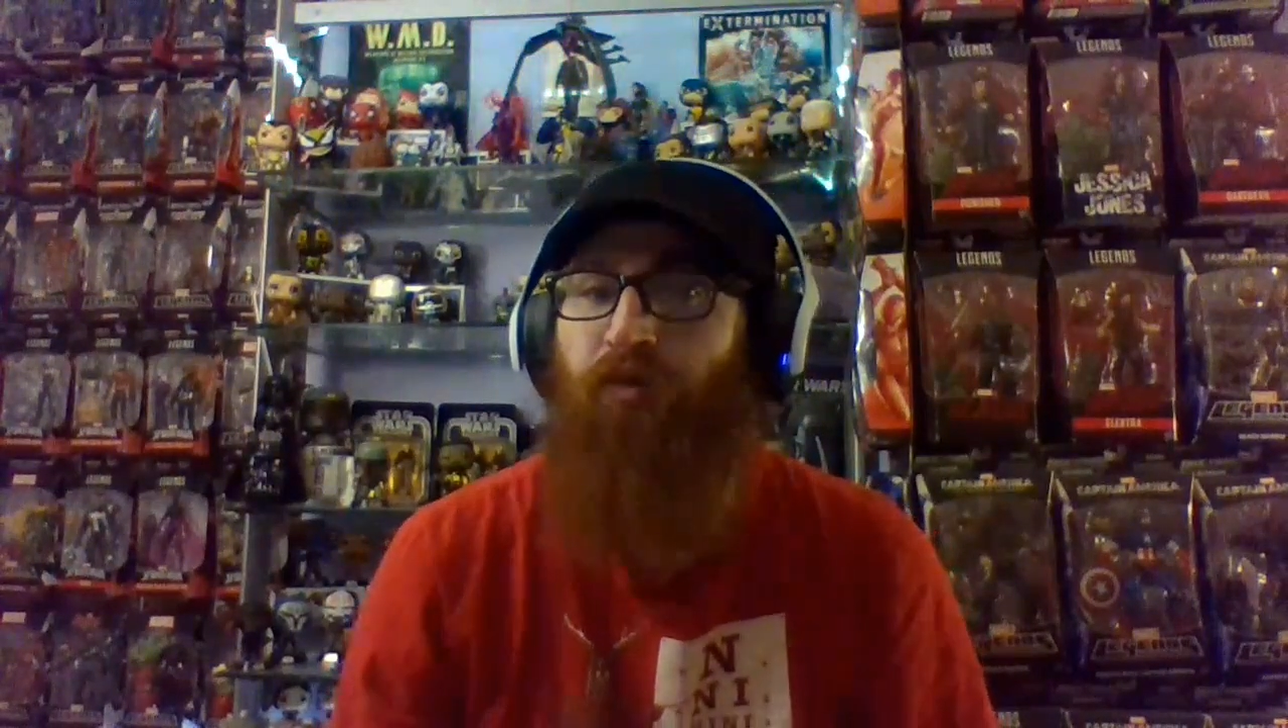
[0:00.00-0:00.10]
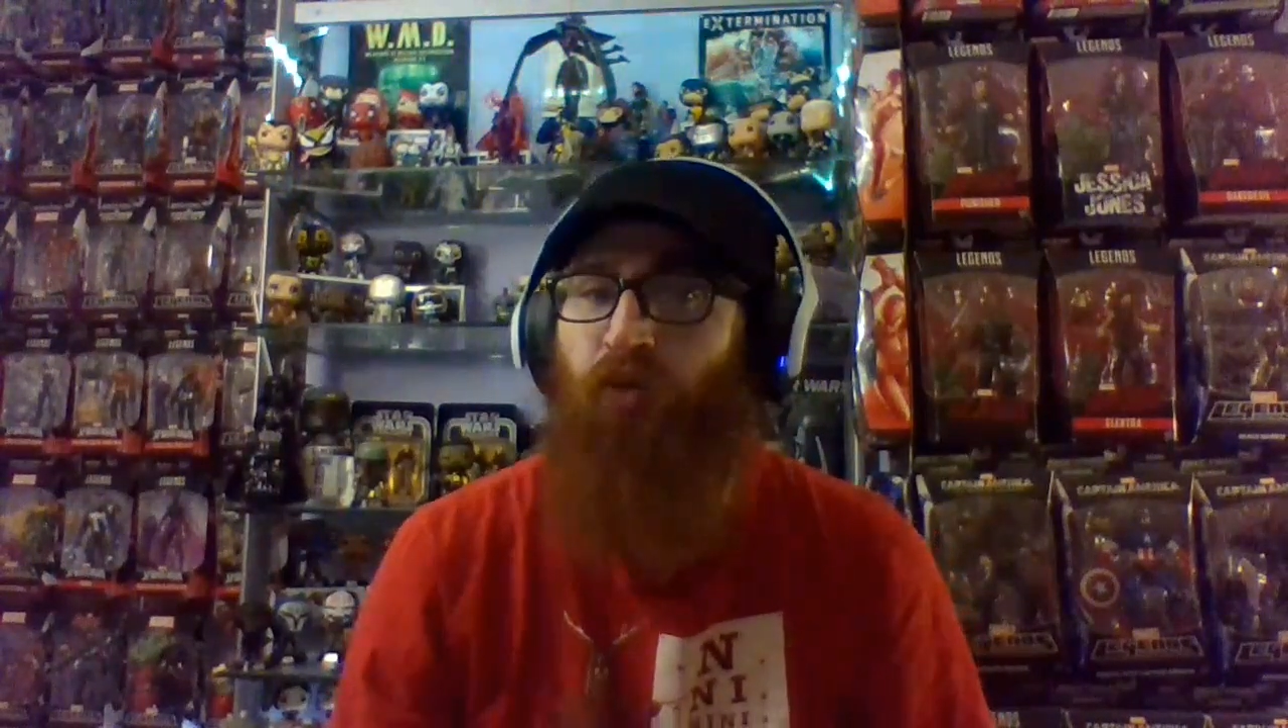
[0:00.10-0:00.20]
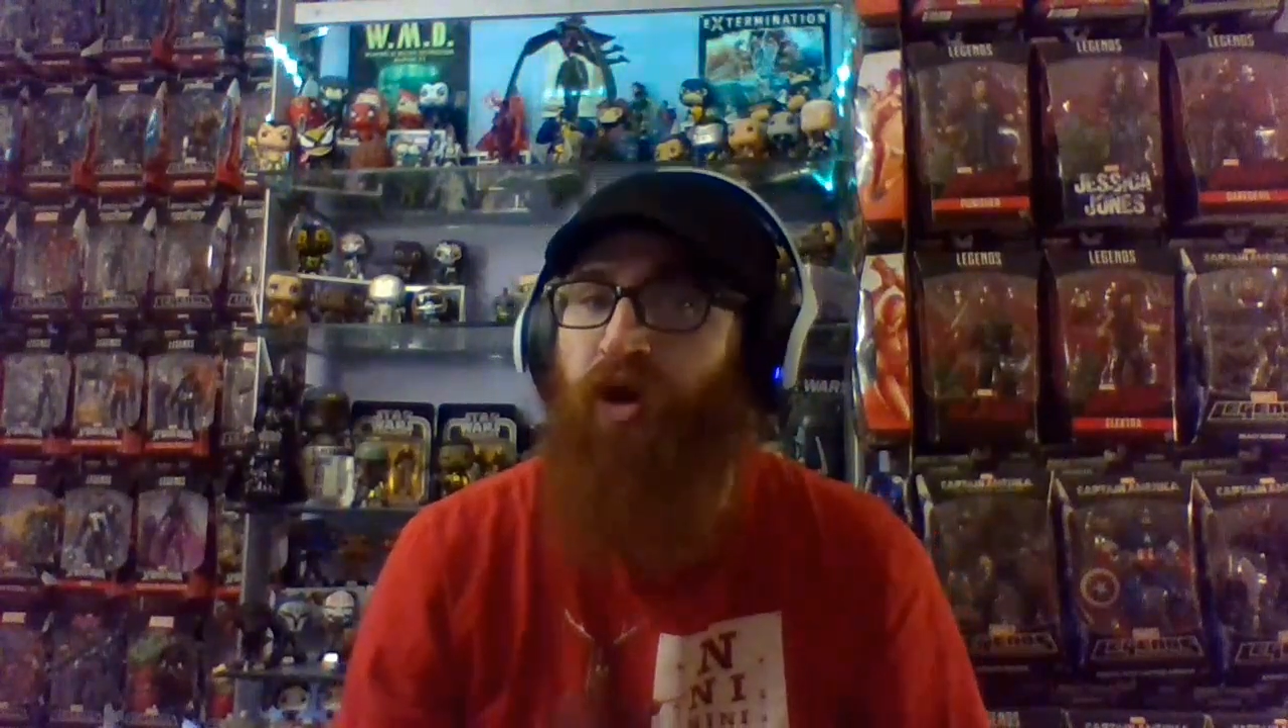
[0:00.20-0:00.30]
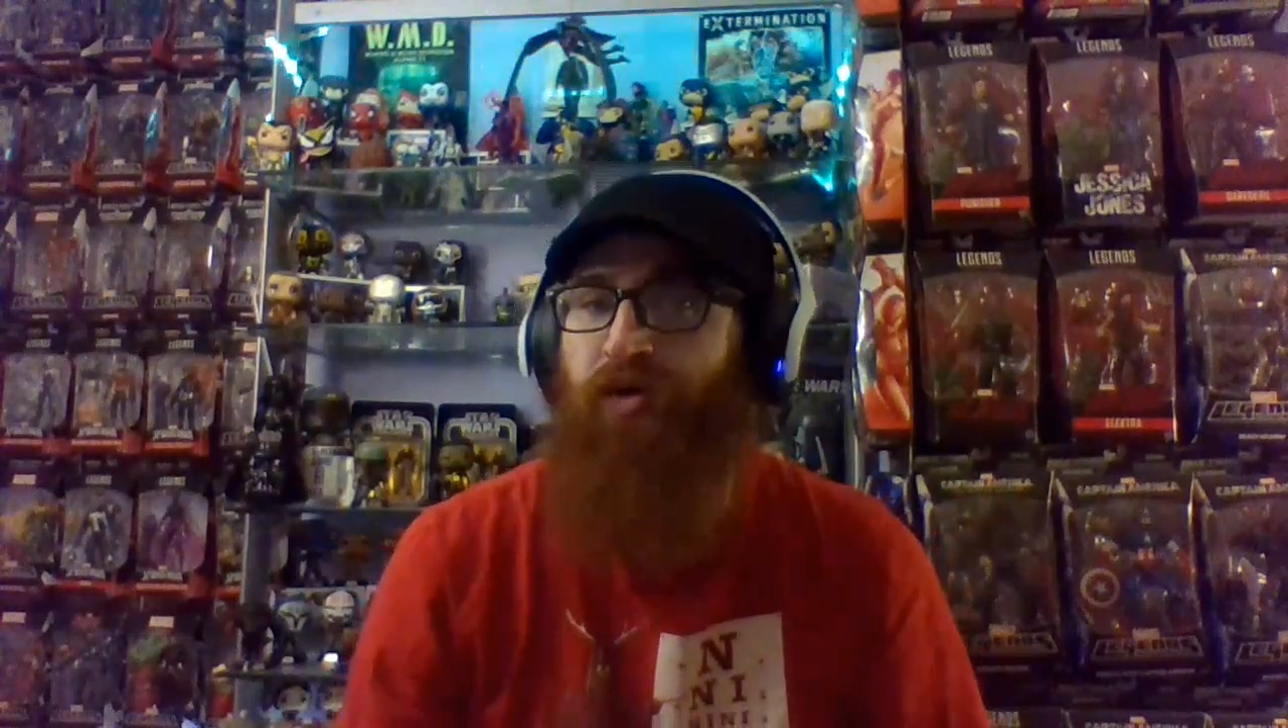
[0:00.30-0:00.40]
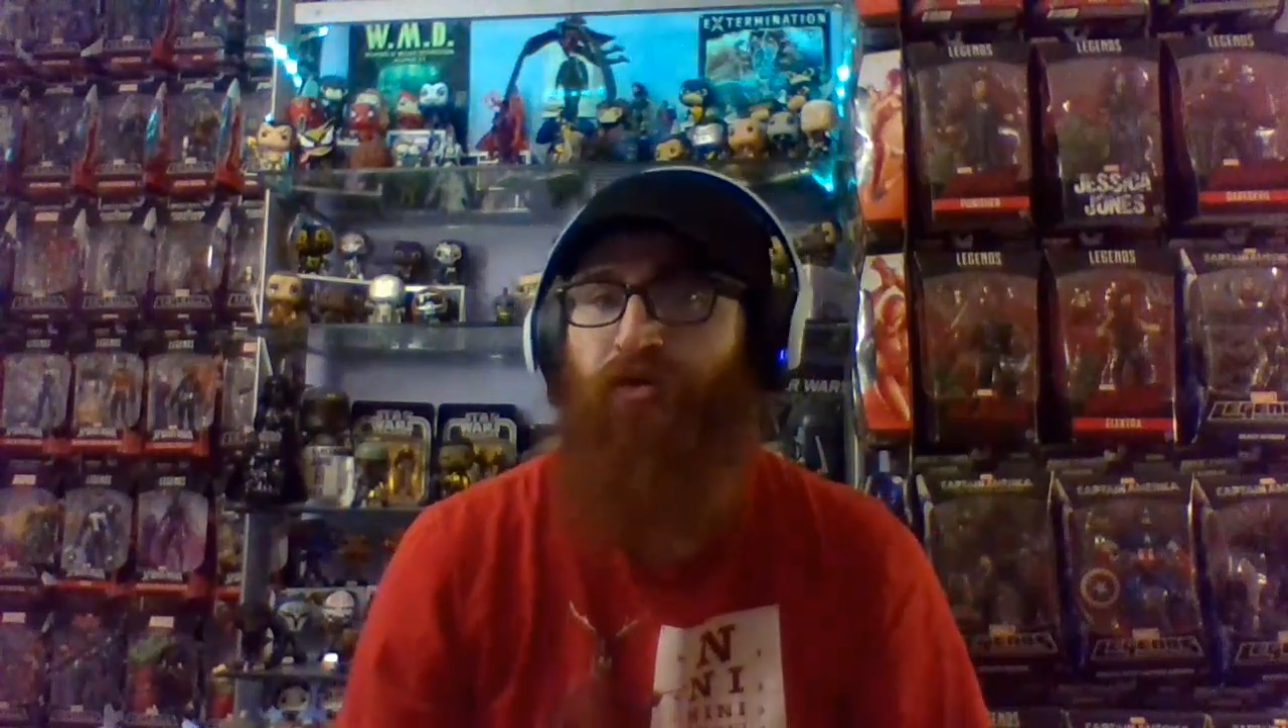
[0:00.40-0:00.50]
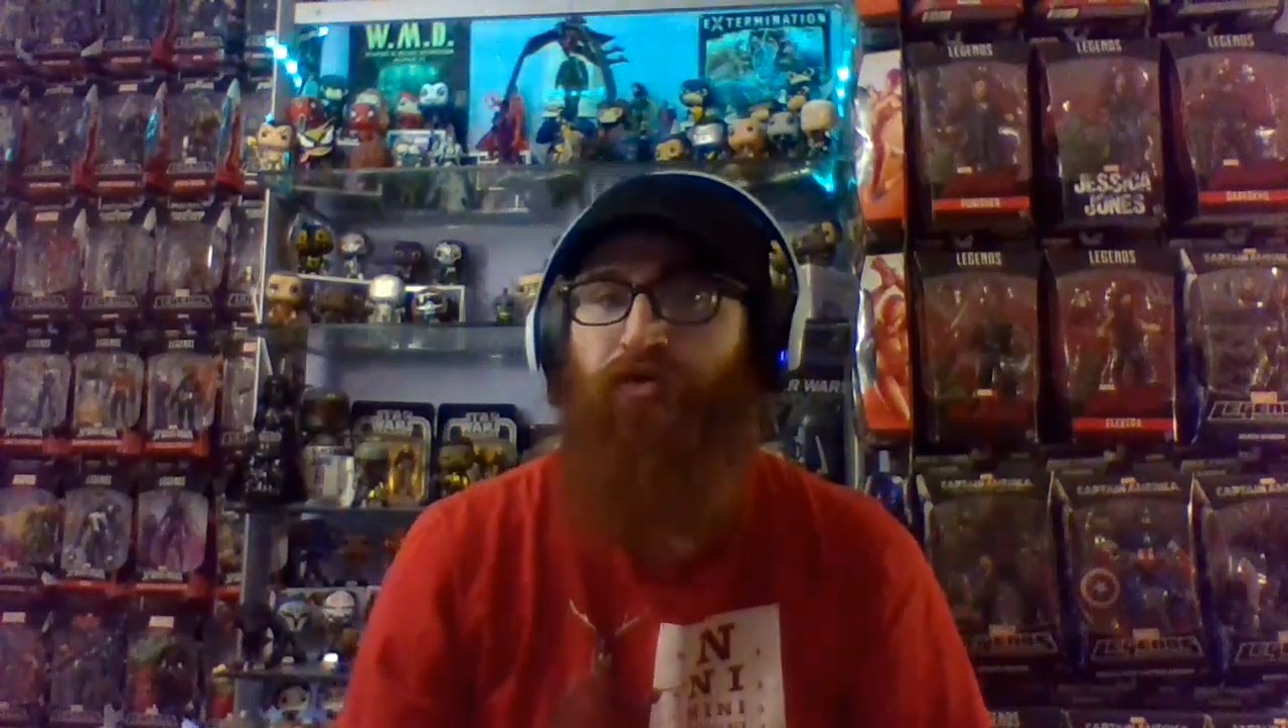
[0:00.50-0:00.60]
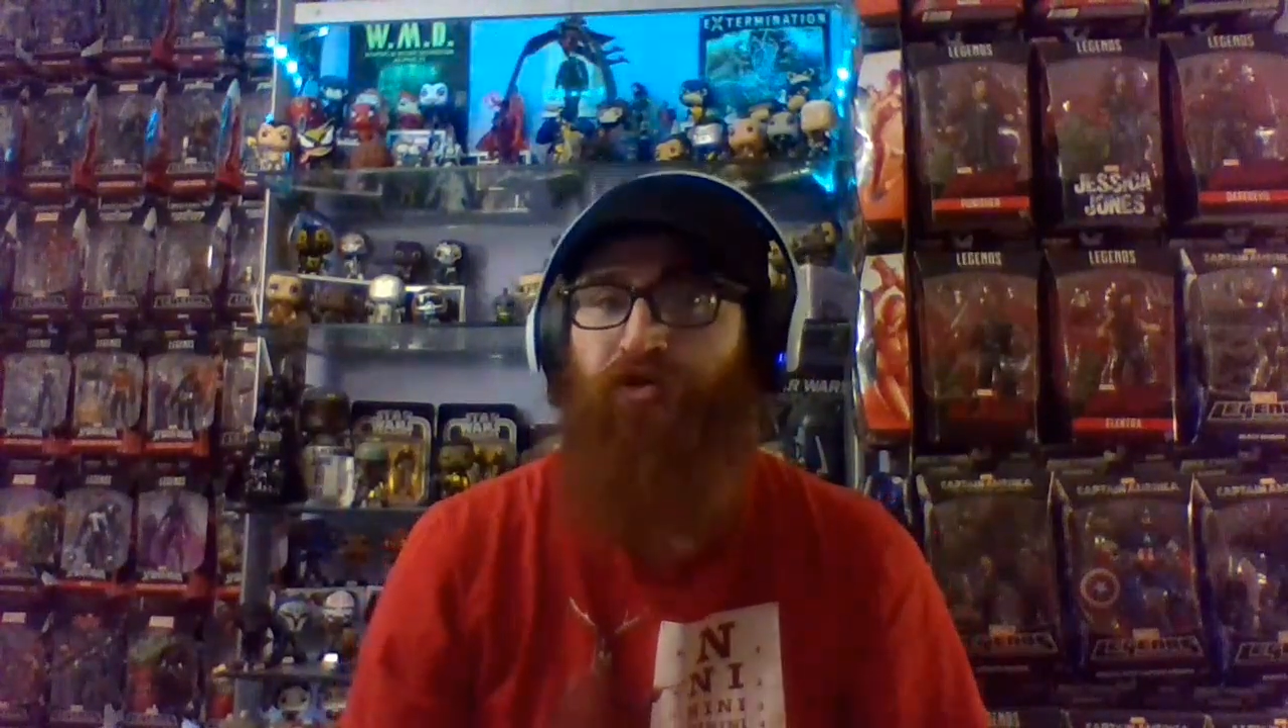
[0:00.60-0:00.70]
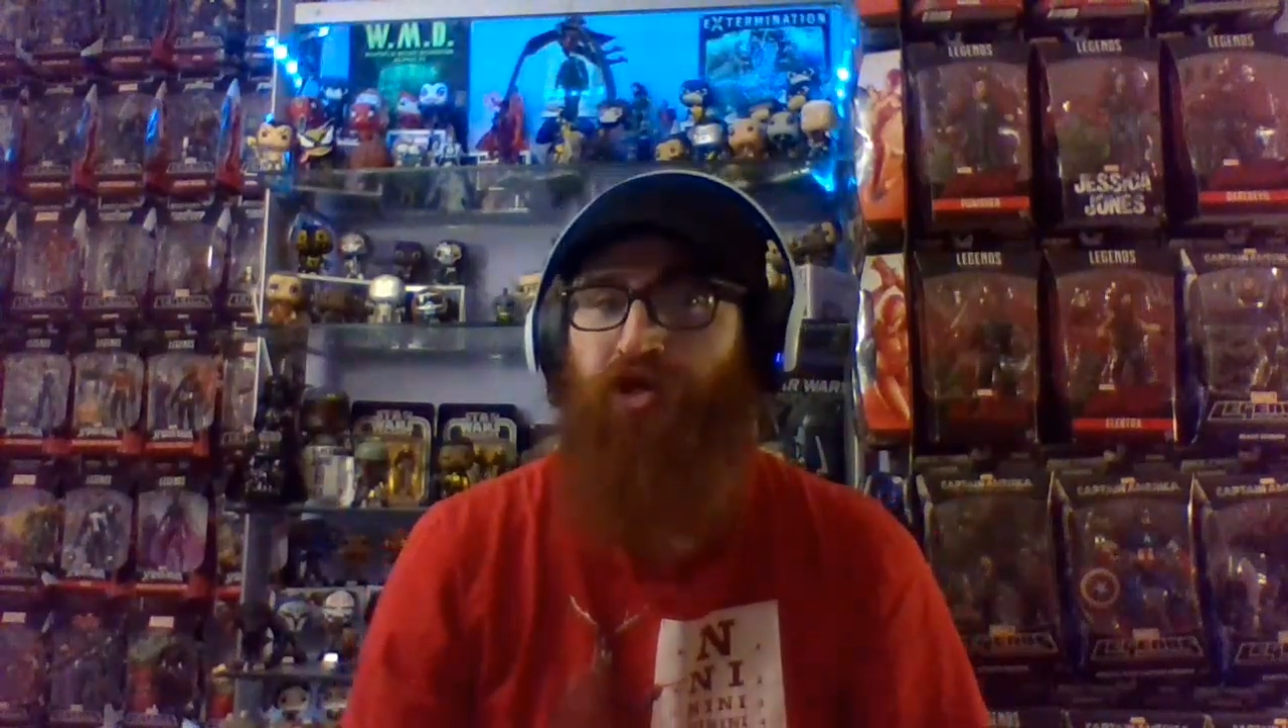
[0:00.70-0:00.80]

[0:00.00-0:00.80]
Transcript: the Preludes